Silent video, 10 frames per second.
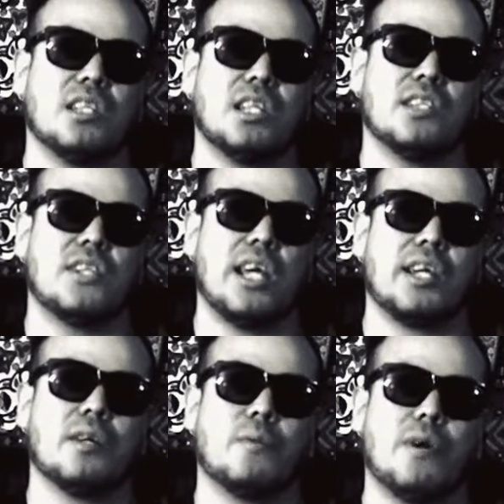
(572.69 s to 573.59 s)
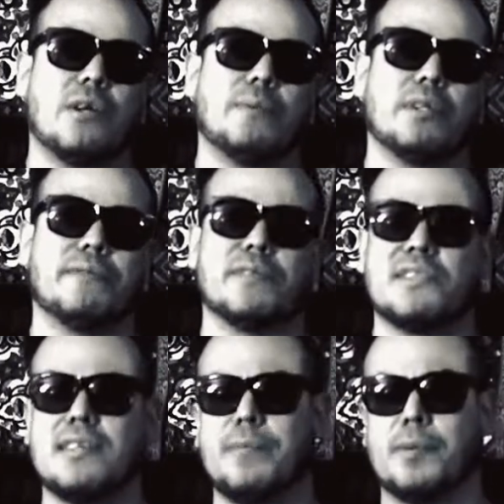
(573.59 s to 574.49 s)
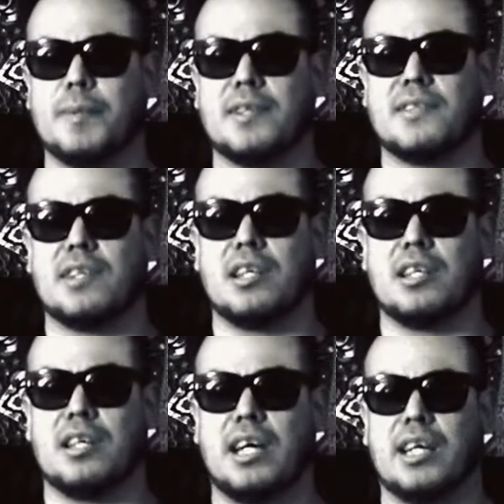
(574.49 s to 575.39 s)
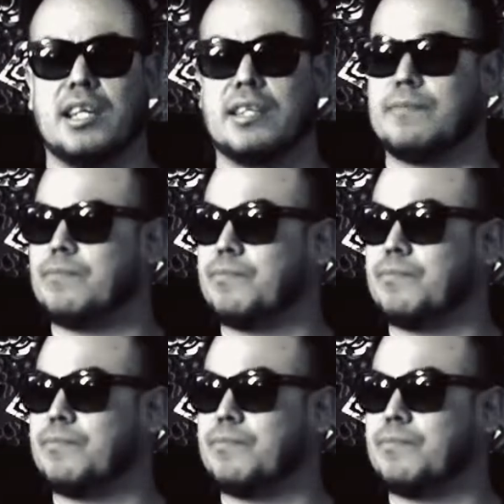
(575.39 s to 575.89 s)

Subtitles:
and taken quite a bit of different supplements, and I